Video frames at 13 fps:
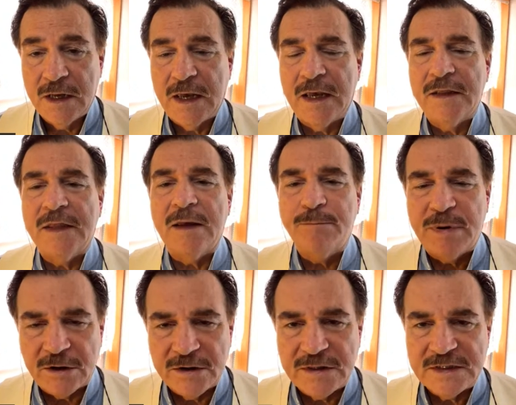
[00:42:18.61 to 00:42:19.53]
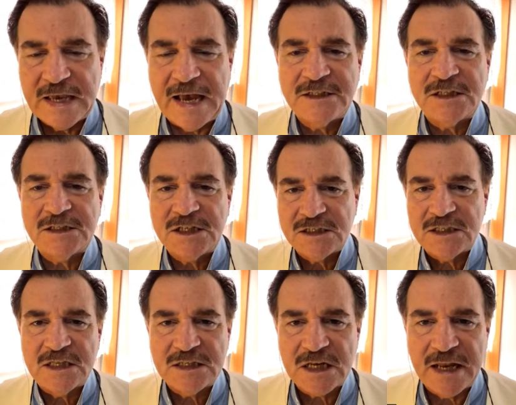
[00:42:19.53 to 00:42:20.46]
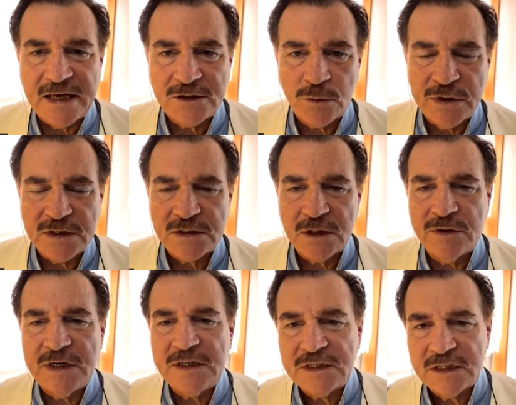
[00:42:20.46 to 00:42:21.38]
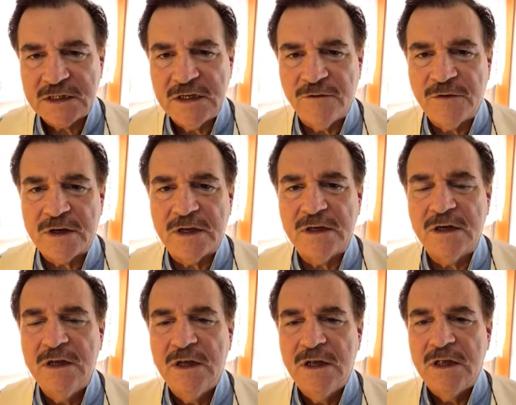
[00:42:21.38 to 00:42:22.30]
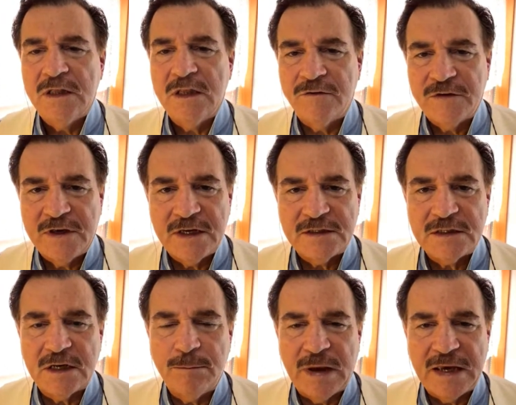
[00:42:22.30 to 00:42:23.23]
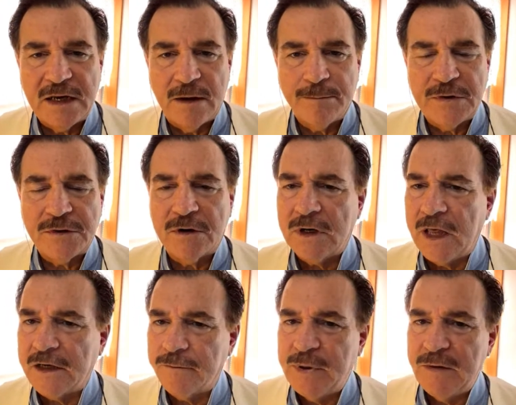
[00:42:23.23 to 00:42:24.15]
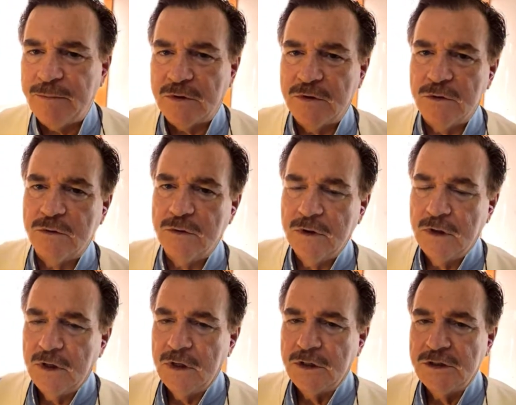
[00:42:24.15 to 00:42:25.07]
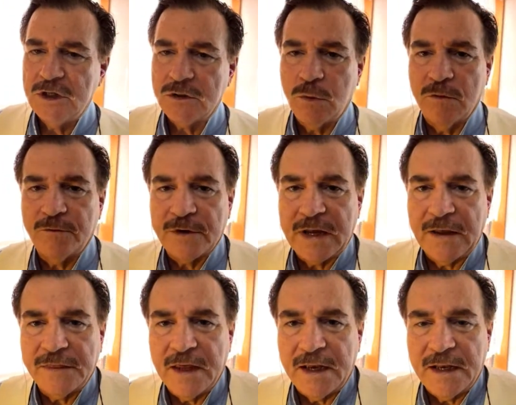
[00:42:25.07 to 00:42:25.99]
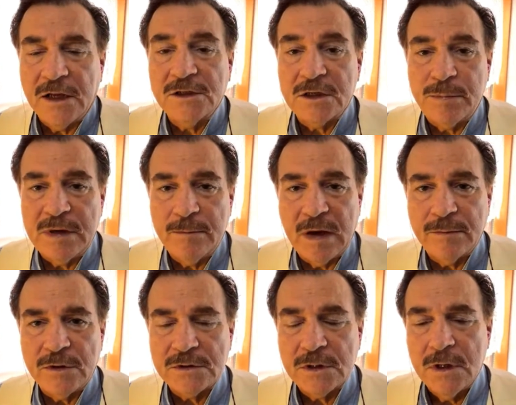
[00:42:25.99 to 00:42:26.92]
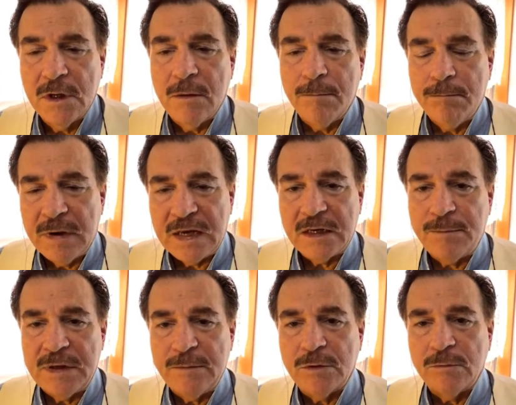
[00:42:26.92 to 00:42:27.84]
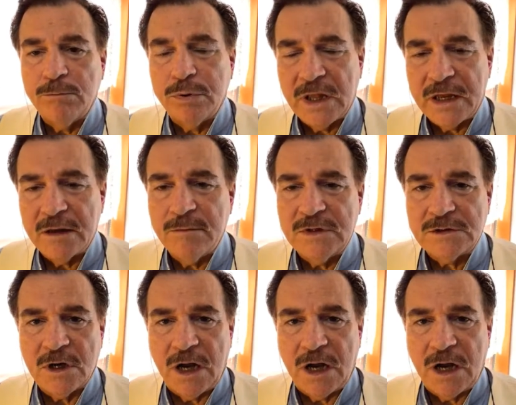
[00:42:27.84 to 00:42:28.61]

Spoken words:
And they buried this hatchet just this last week. So it is significant. They've kissed and made up. But there are a lot of people who just won't forget that, LDP members. Many people blame Mr.